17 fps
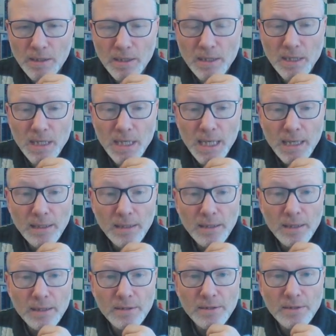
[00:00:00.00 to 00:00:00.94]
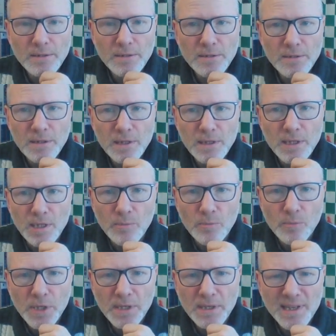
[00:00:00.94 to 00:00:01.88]
D takes c,
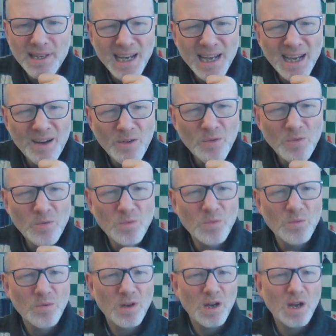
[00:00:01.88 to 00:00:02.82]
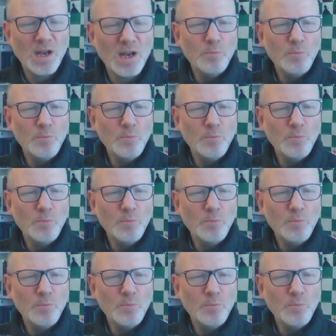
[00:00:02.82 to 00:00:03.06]
but now I'm